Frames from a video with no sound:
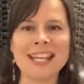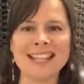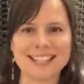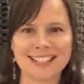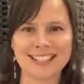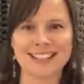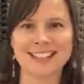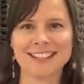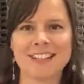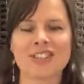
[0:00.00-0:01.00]
in
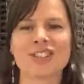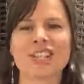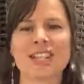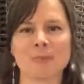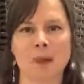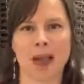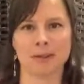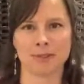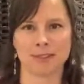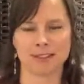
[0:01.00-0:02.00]
She
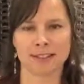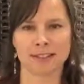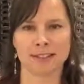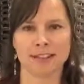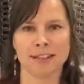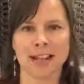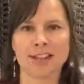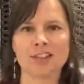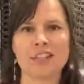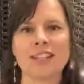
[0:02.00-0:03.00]
Spirals.
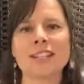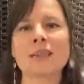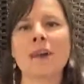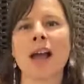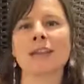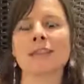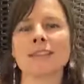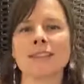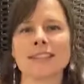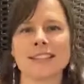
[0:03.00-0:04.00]
And She
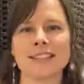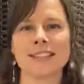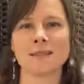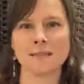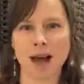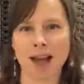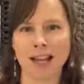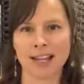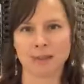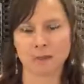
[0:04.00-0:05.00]
Spirals is
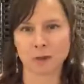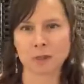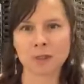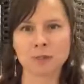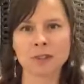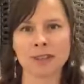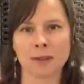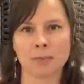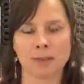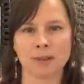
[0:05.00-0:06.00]
my virtual
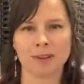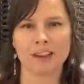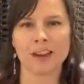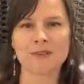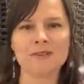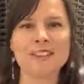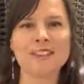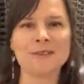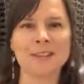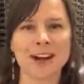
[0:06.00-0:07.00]
temple of the
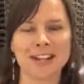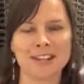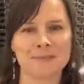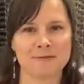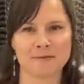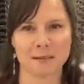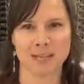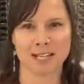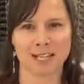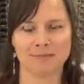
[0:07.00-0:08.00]
divine
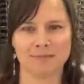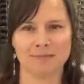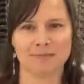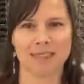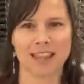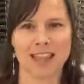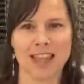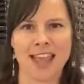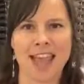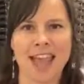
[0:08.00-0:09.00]
feminine.
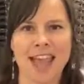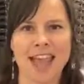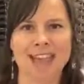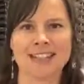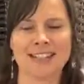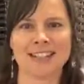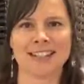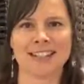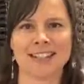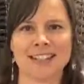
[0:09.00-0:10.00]

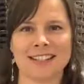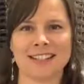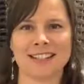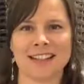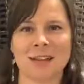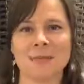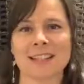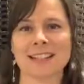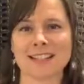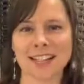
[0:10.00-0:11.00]
And I'm
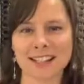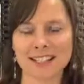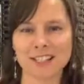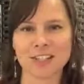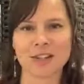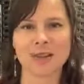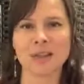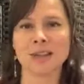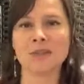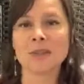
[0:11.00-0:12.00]
excited
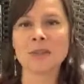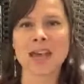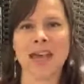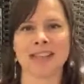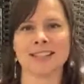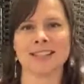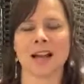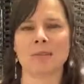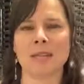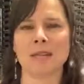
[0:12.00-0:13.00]
to give you the heads
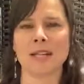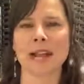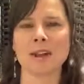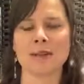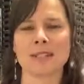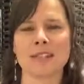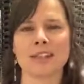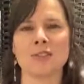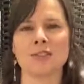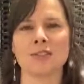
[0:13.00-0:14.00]
up to announce
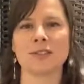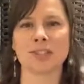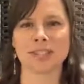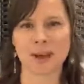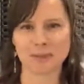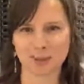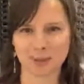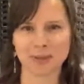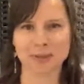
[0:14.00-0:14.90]
that the temple